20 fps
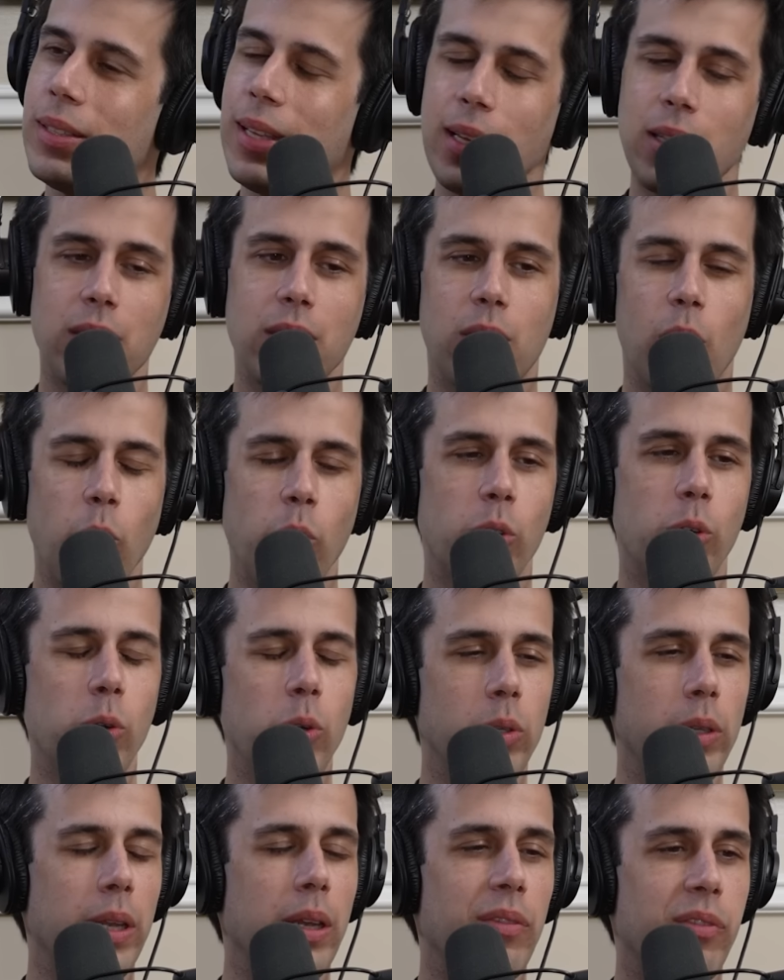That's yep. so
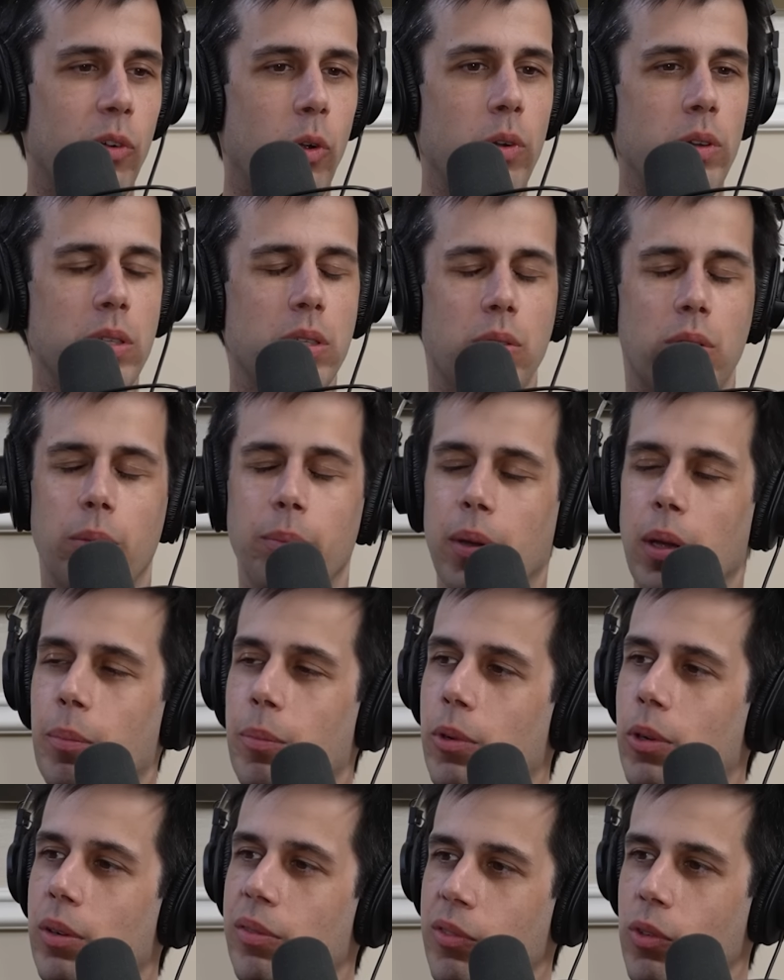cool. And of course you're a
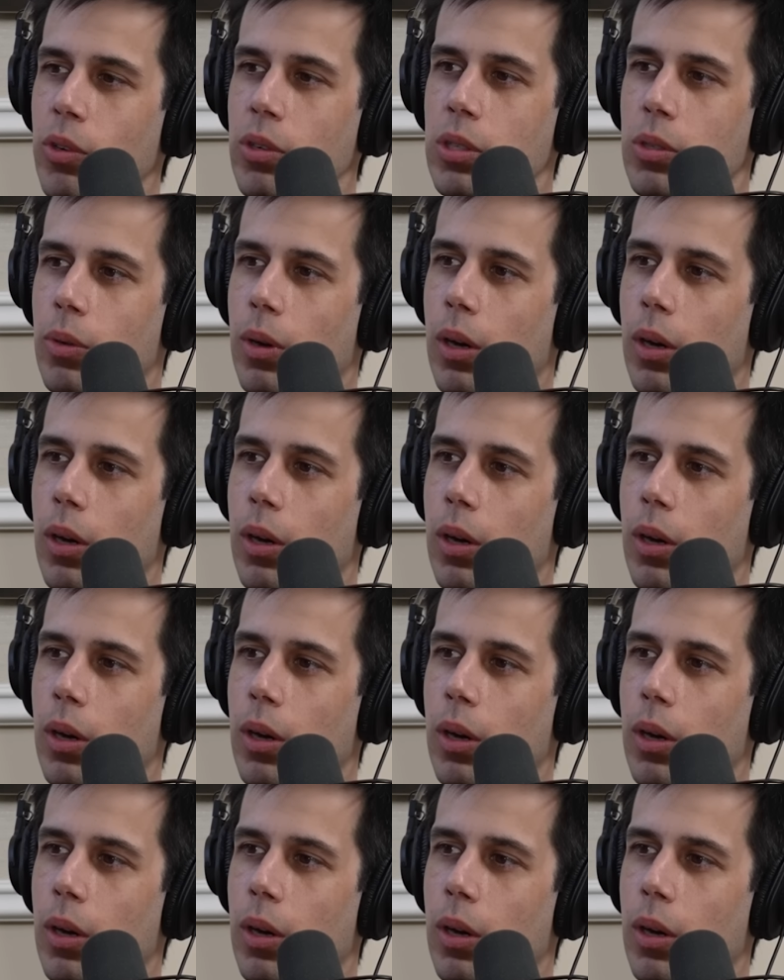member. Of course